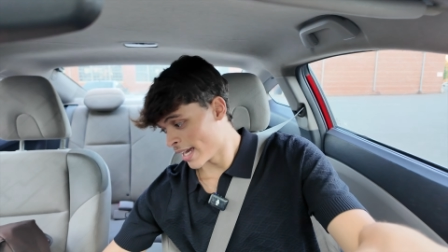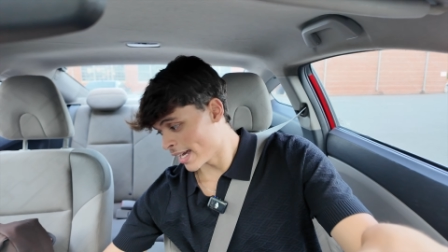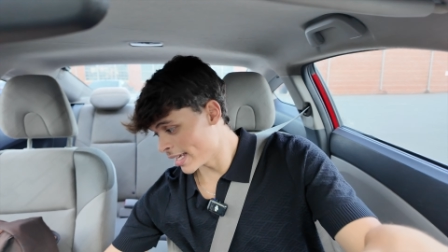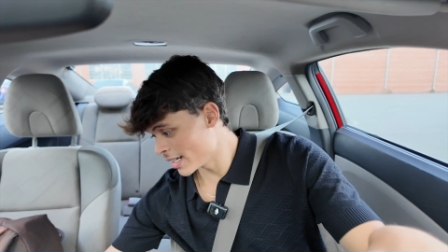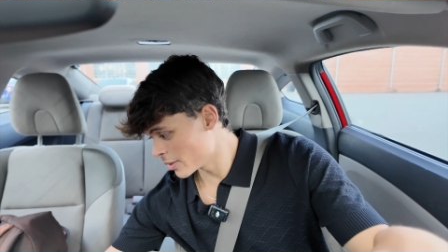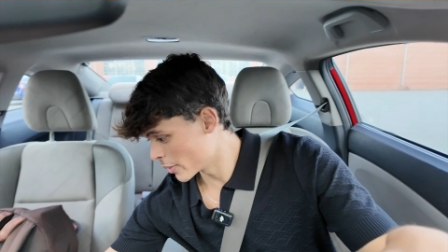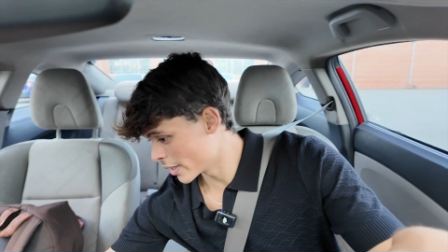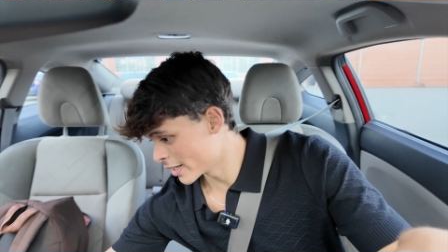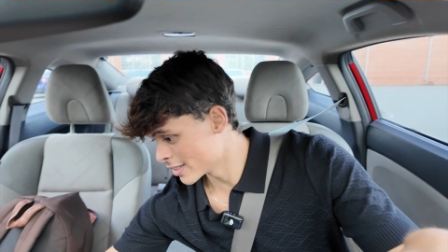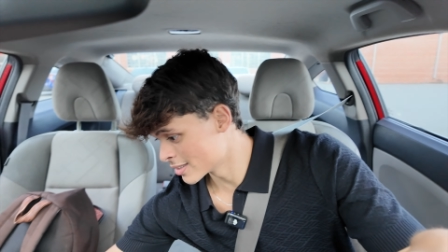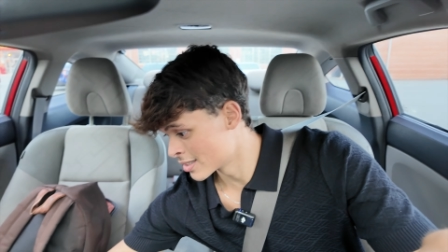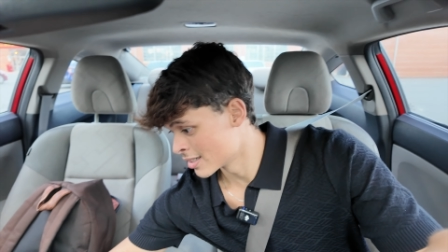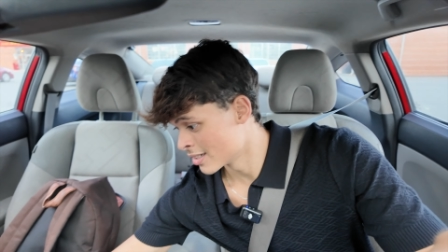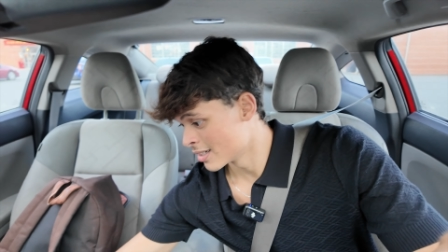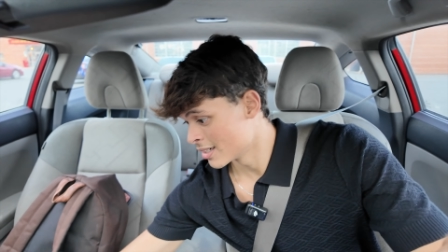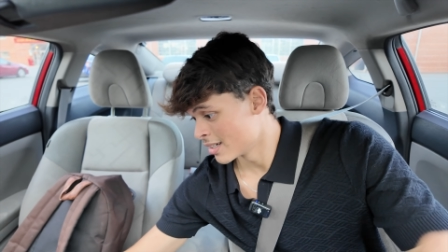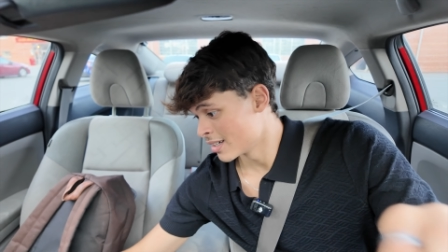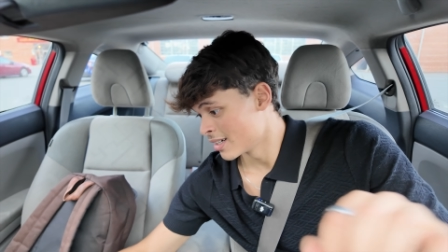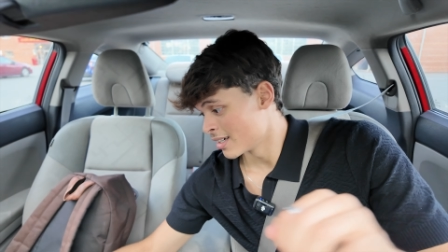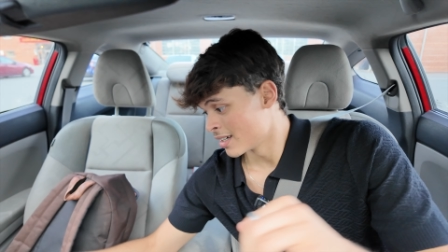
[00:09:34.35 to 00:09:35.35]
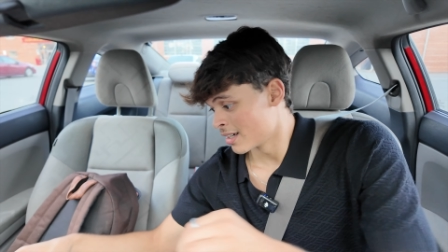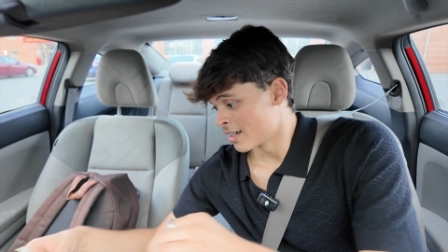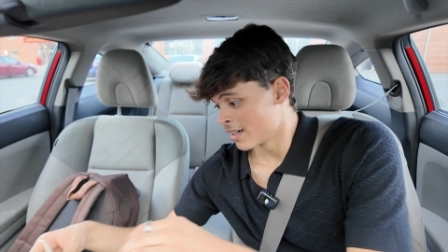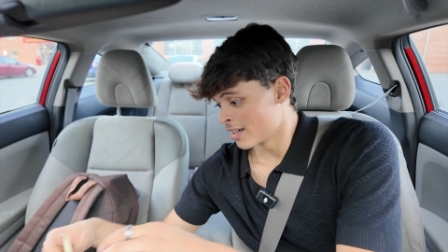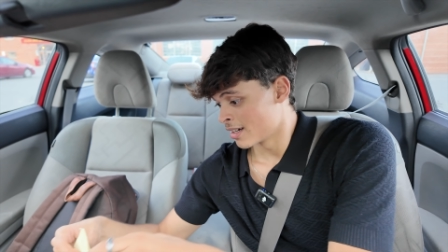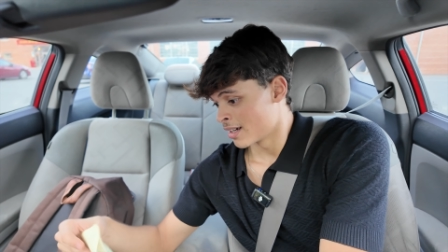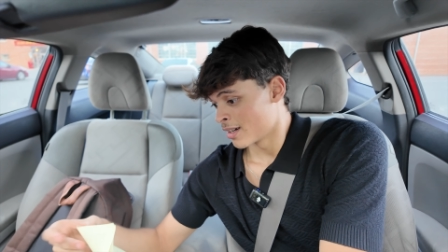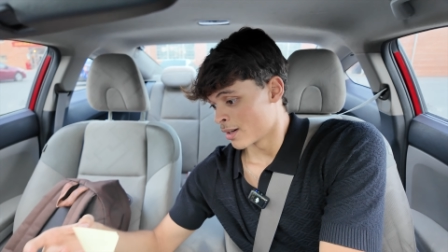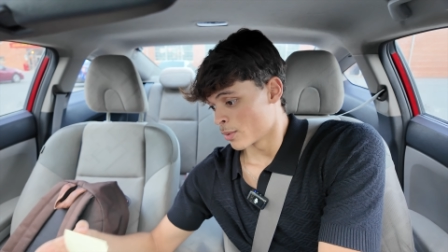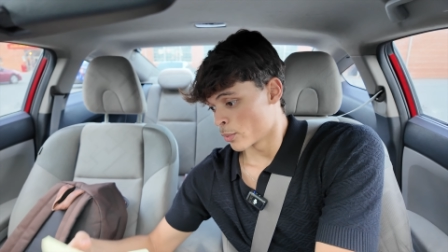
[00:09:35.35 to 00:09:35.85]
Anyways,
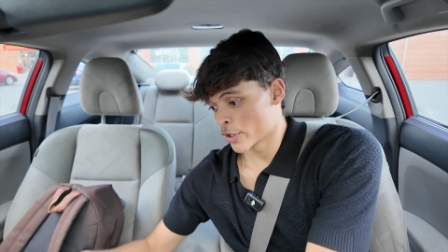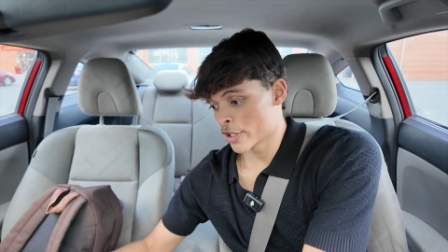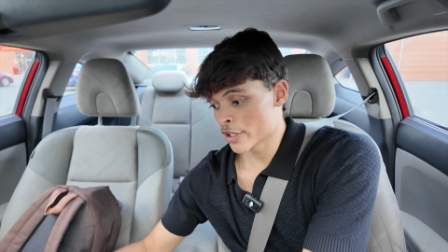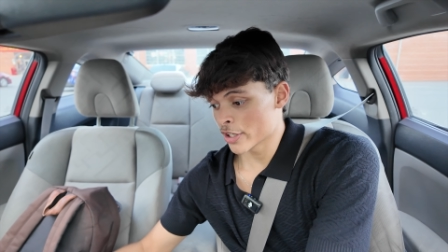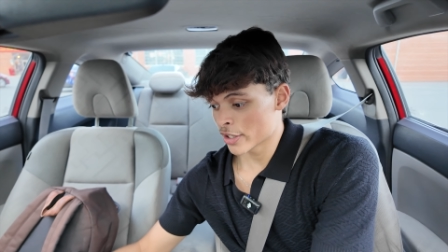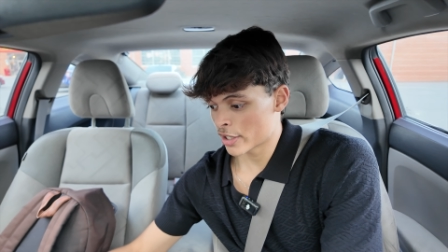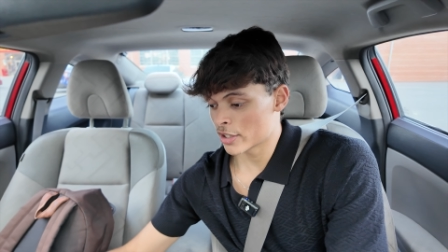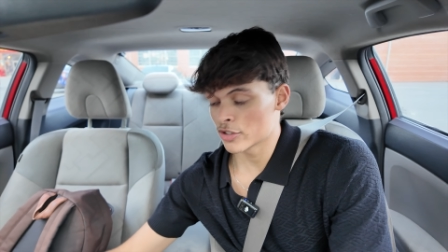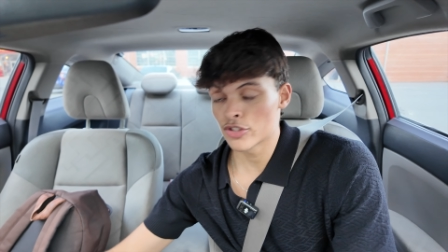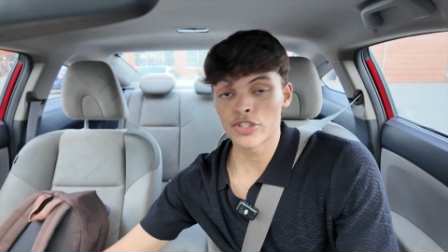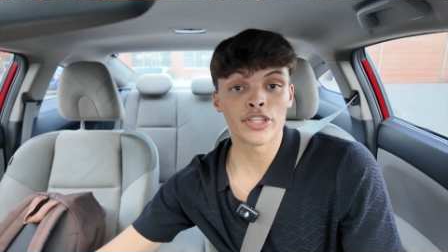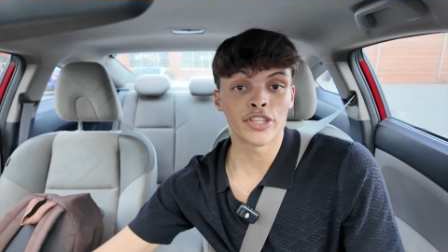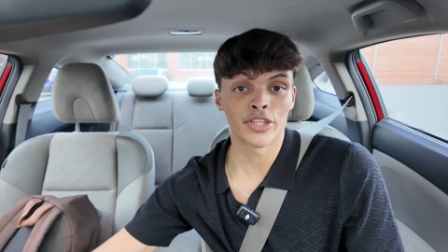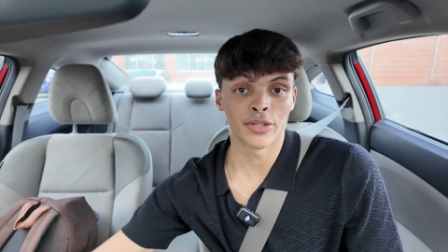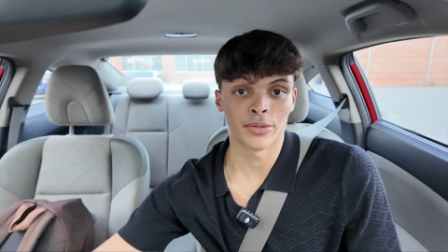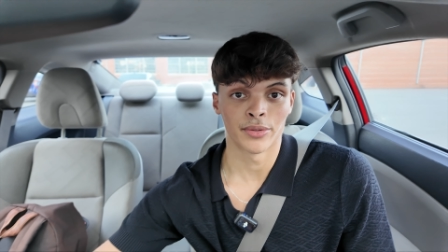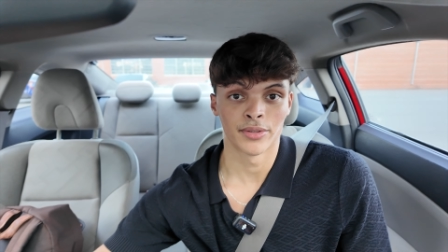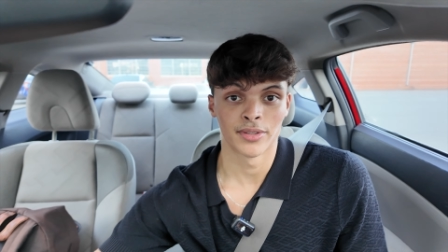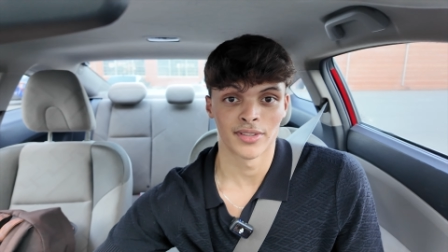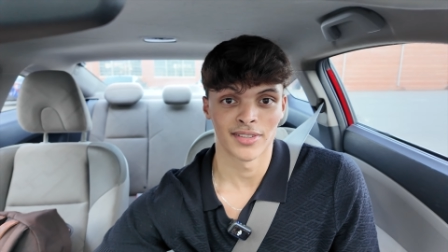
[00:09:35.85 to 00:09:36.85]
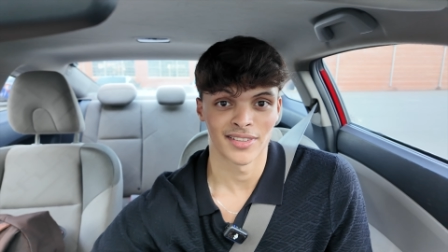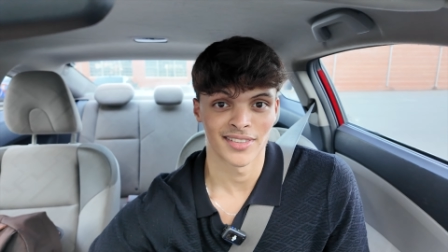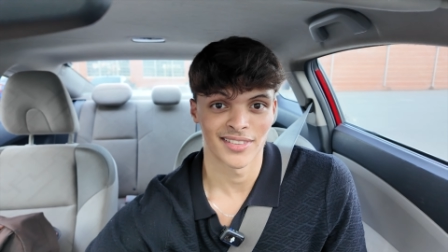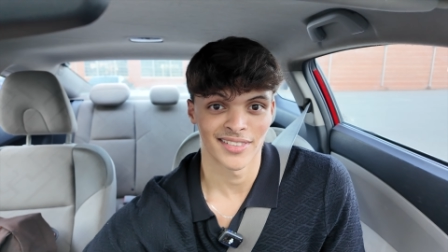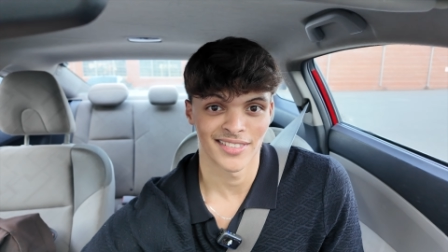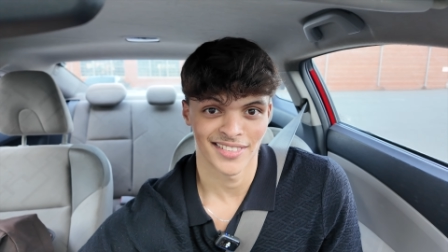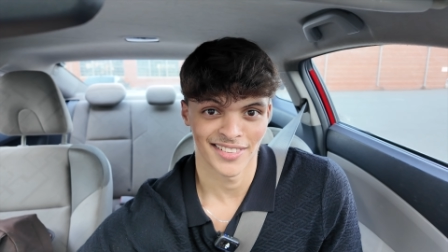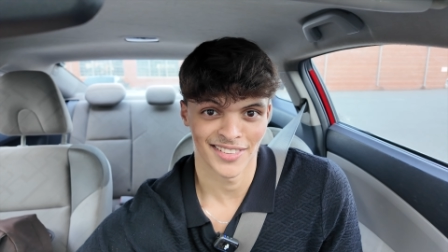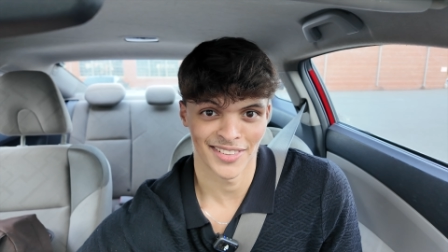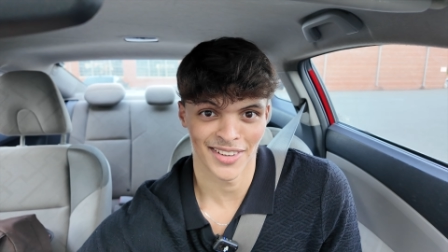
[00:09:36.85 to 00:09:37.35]
we're gonna continue.
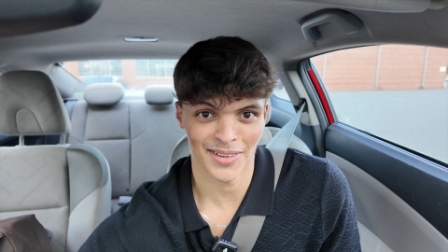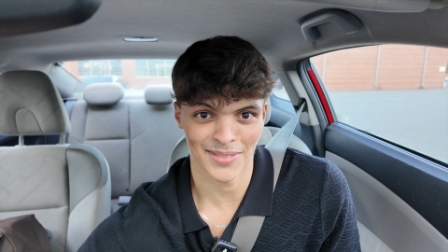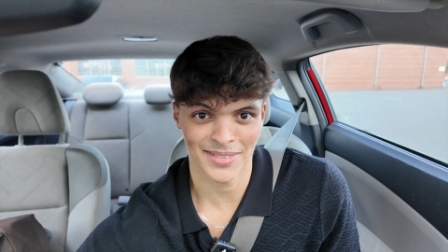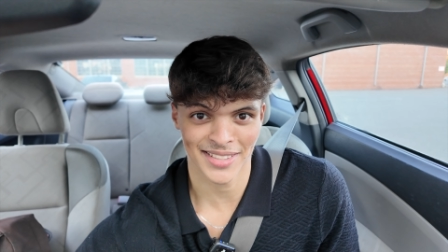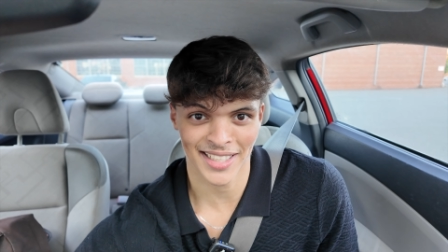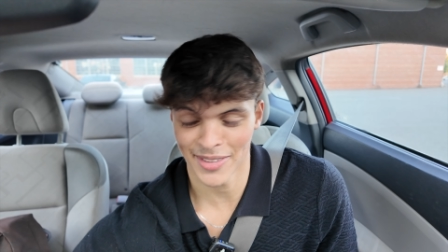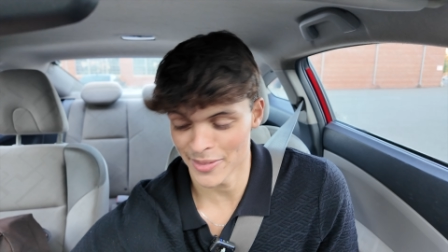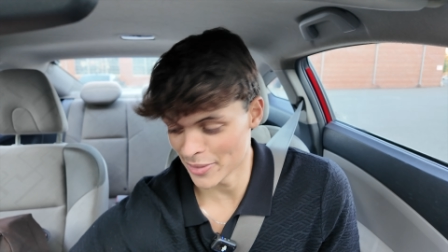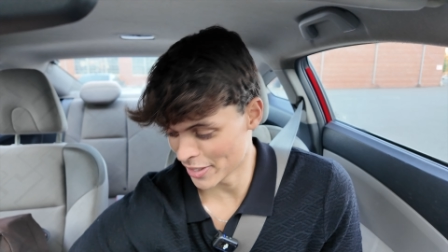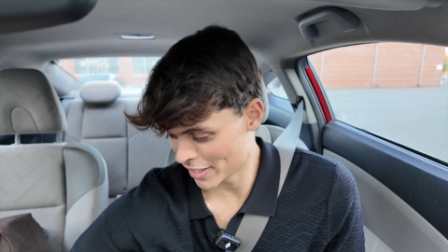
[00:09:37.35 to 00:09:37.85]
You know what I'm saying?